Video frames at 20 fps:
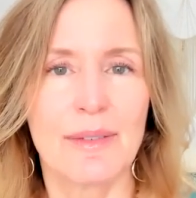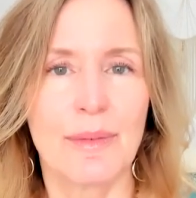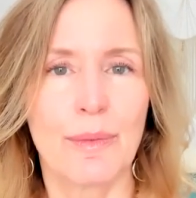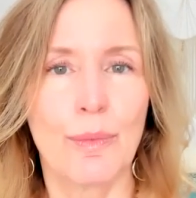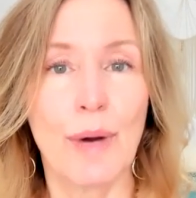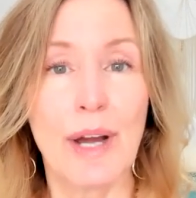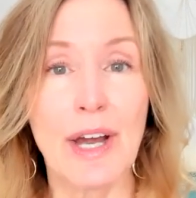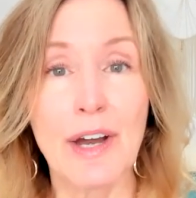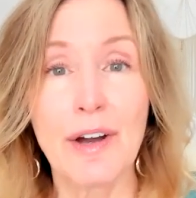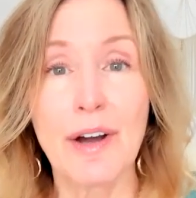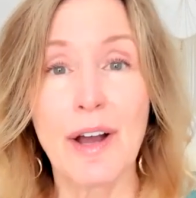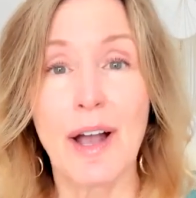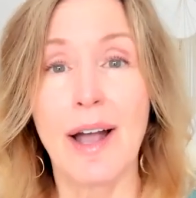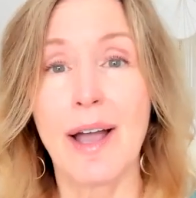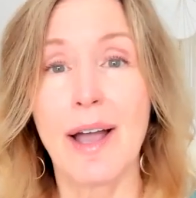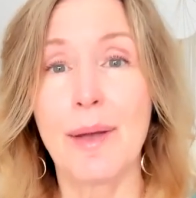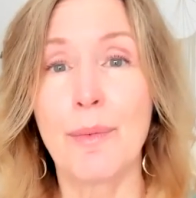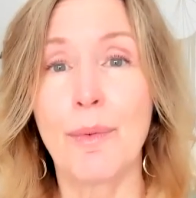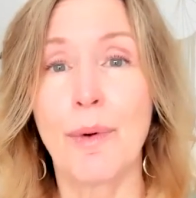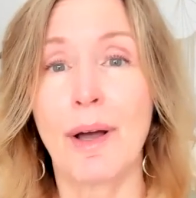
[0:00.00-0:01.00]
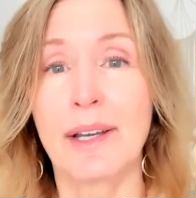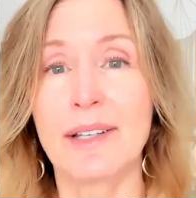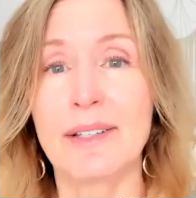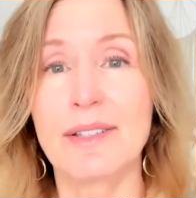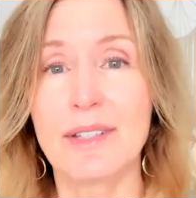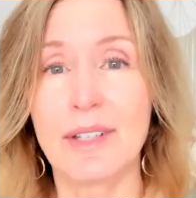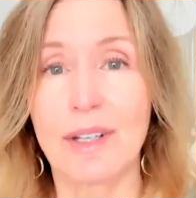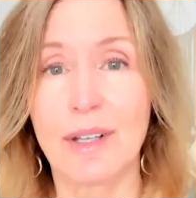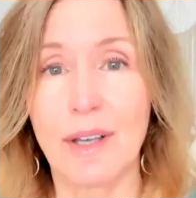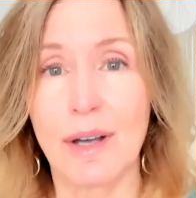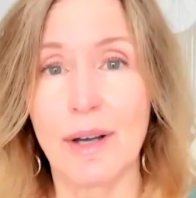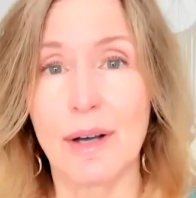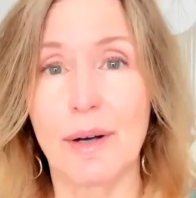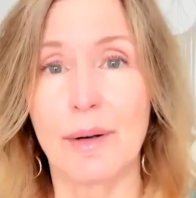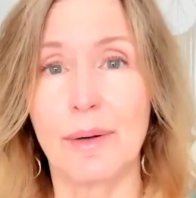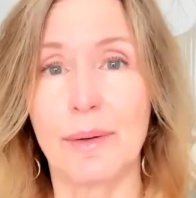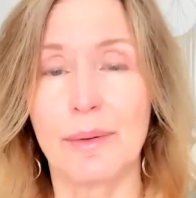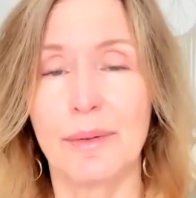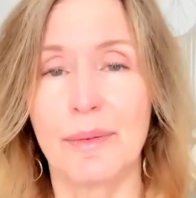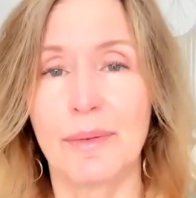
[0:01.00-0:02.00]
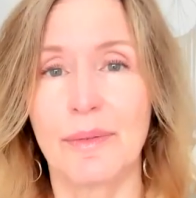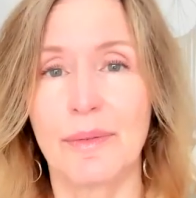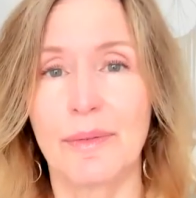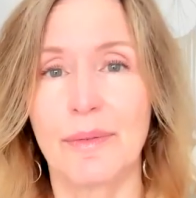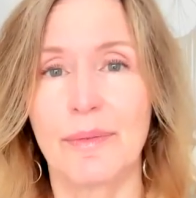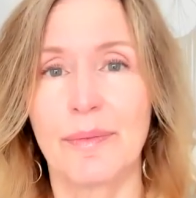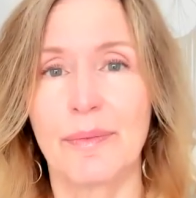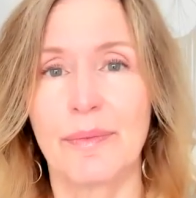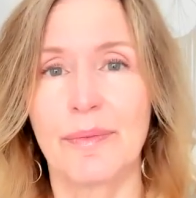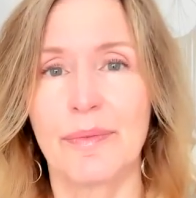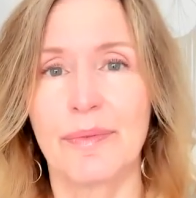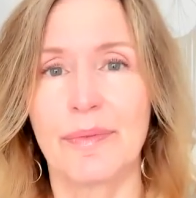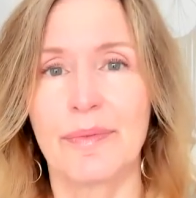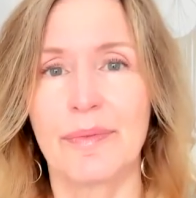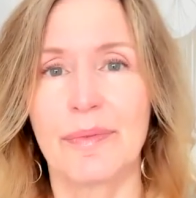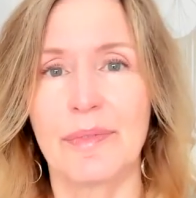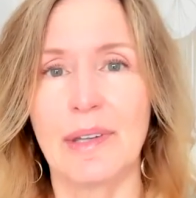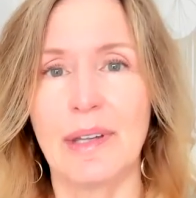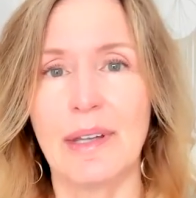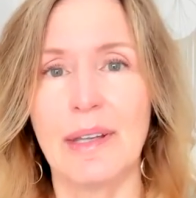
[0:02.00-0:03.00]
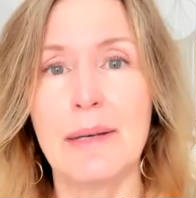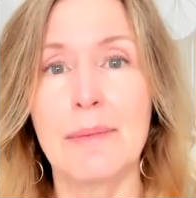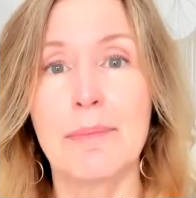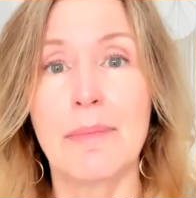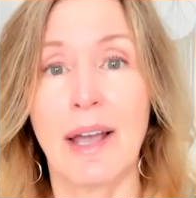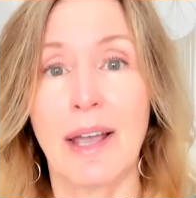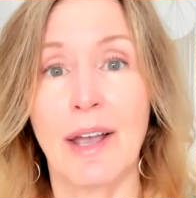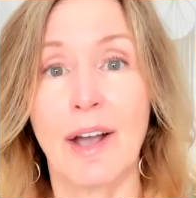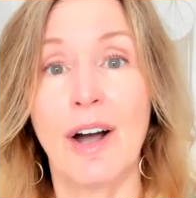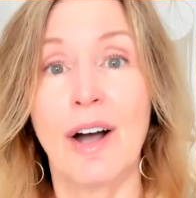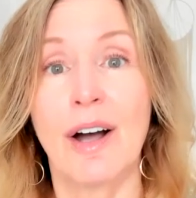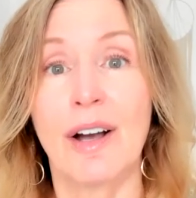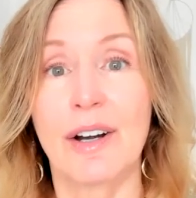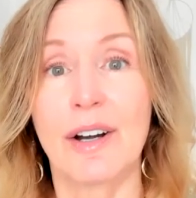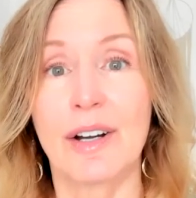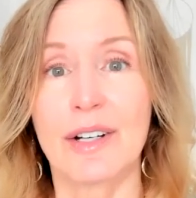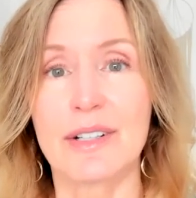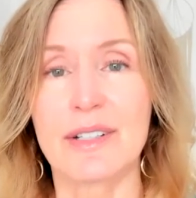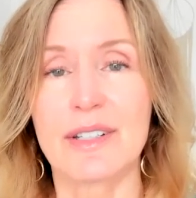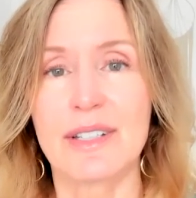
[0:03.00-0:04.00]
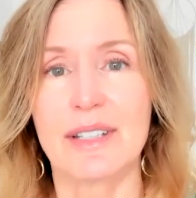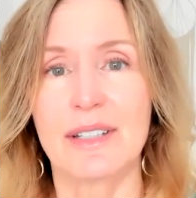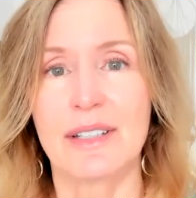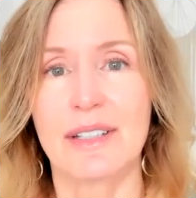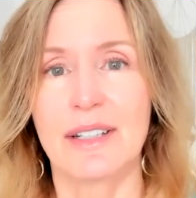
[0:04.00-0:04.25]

where I wanted to go in my heart,